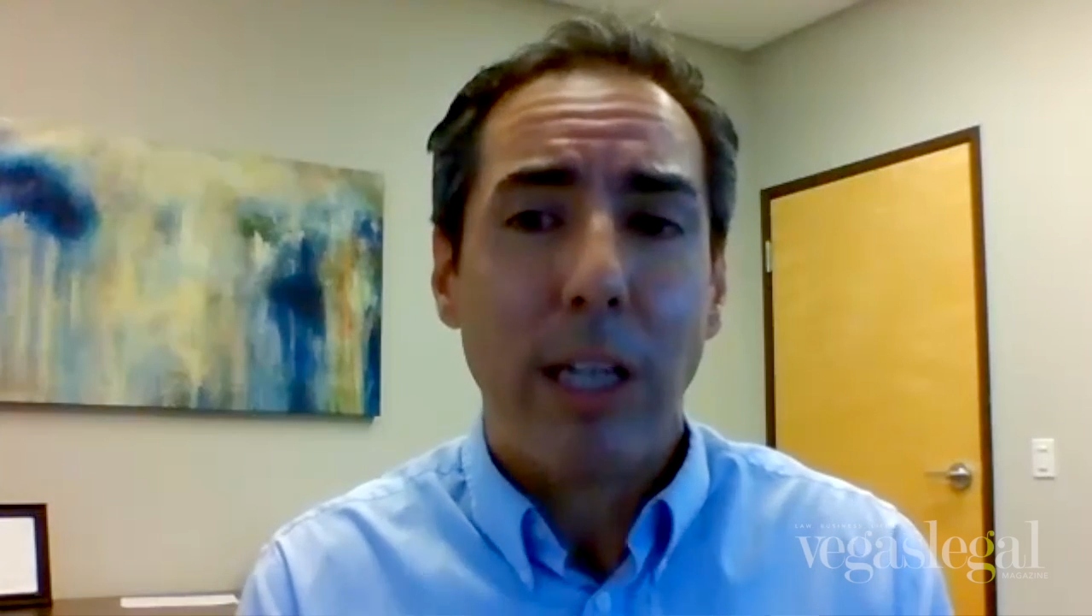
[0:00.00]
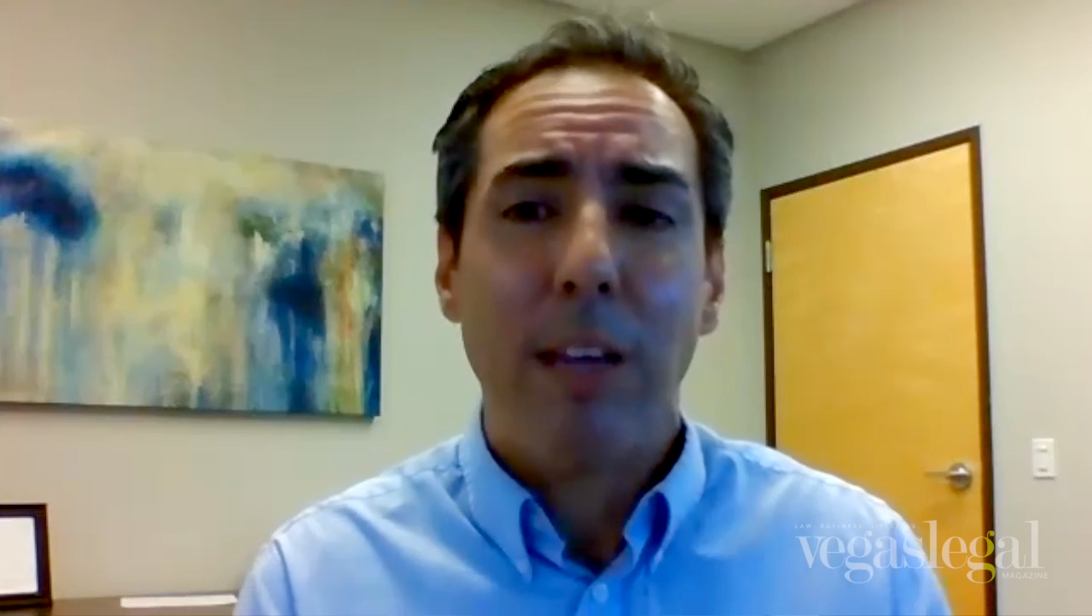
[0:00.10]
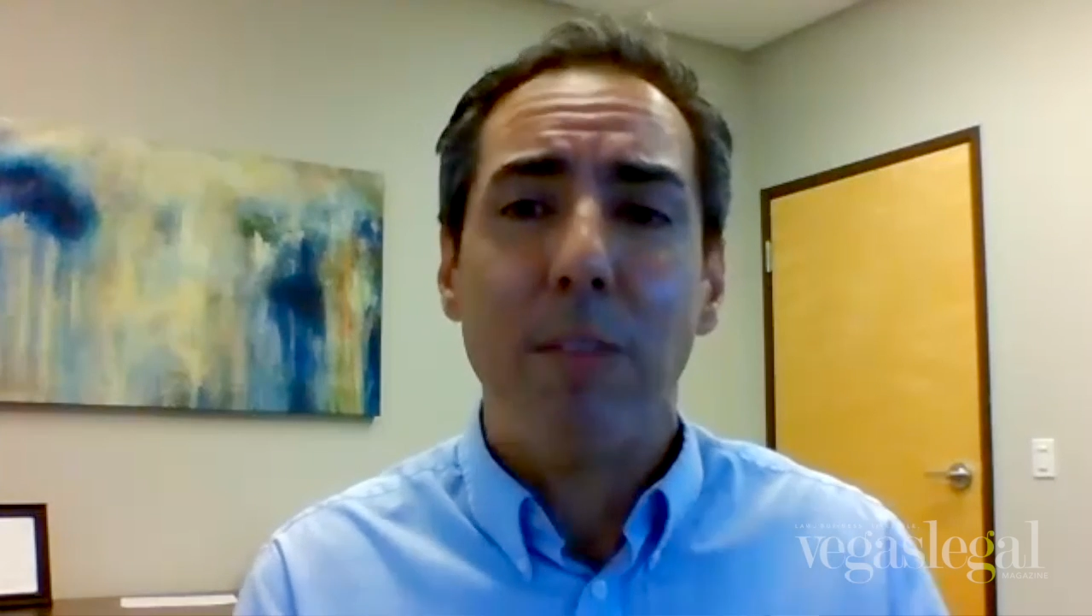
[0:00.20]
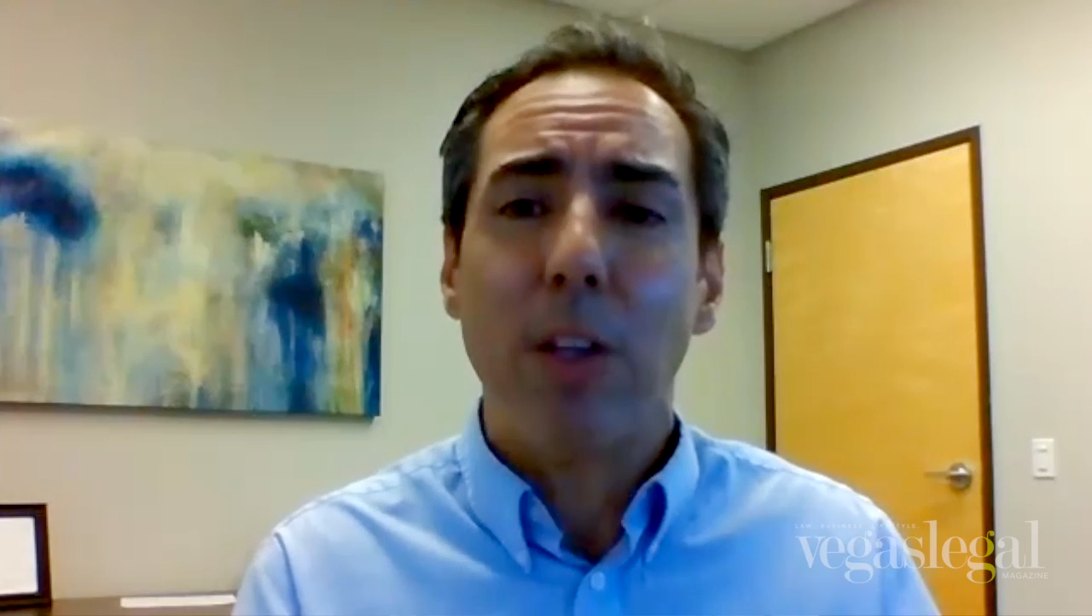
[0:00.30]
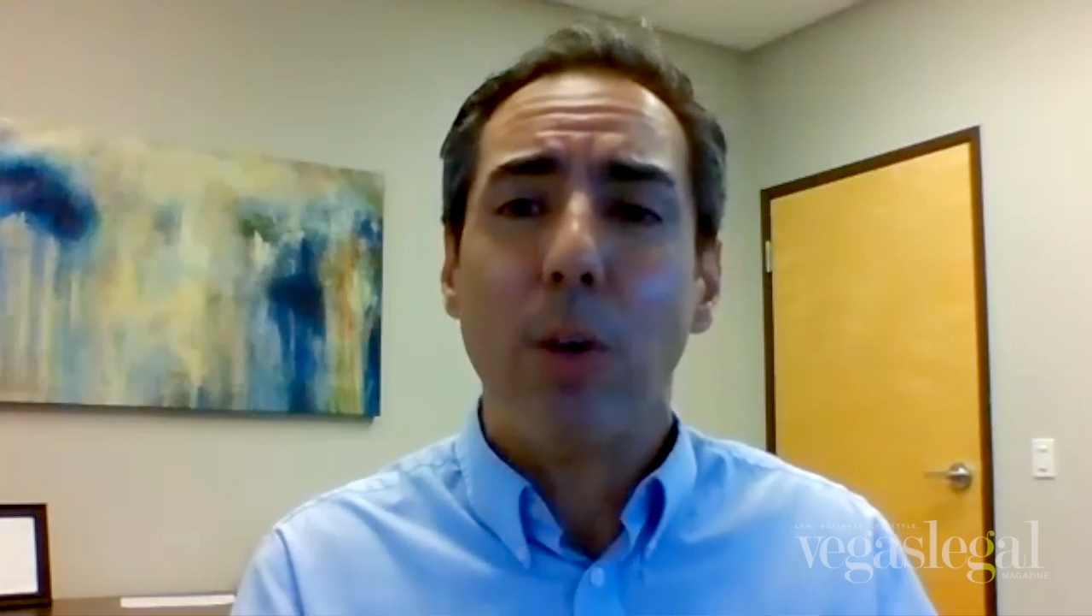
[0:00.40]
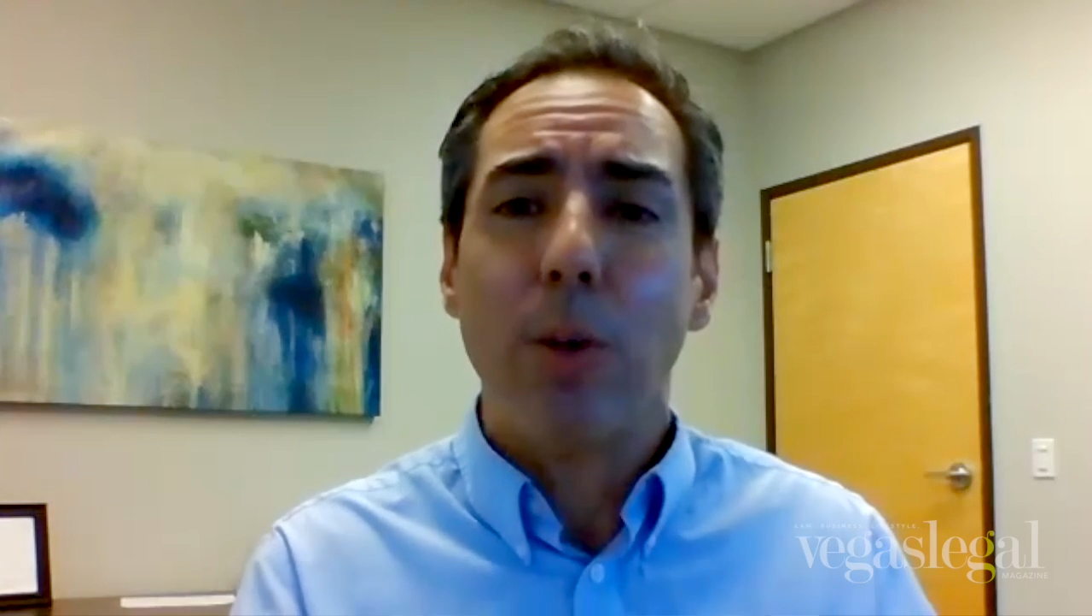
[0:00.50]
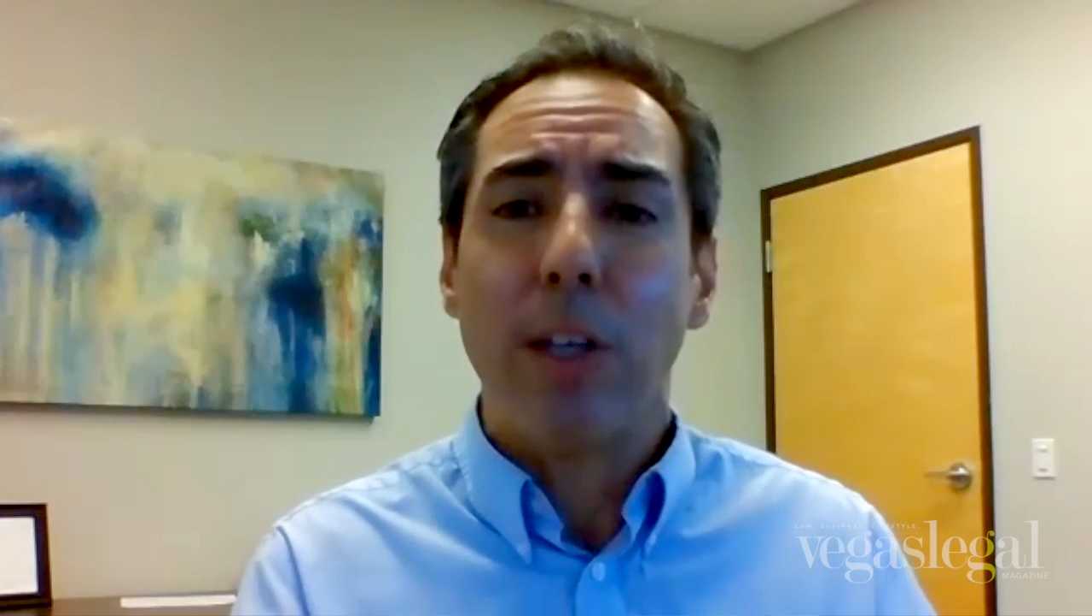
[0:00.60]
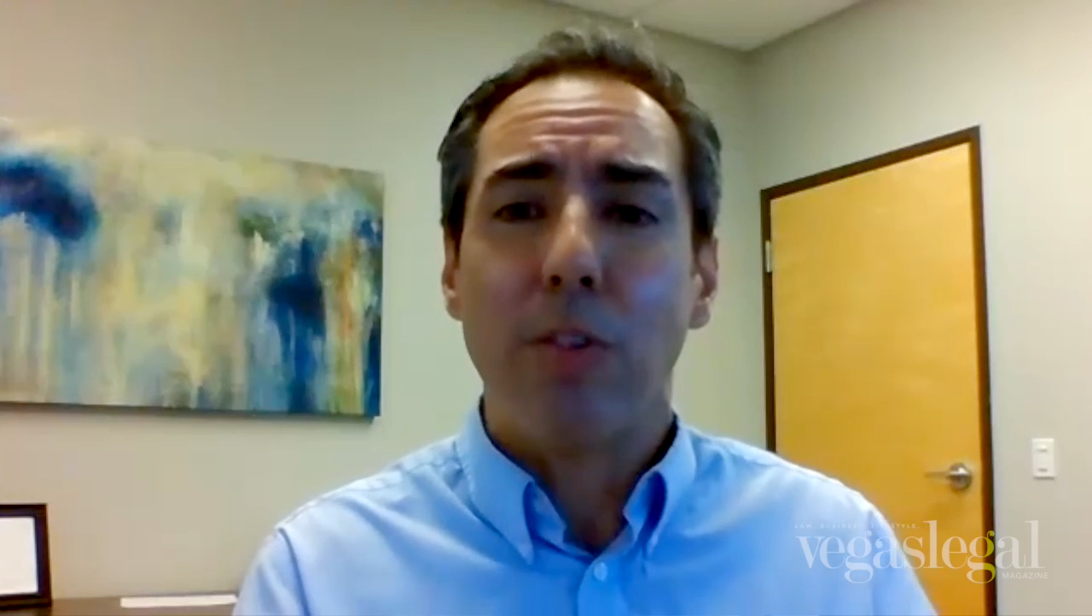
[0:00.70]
even though the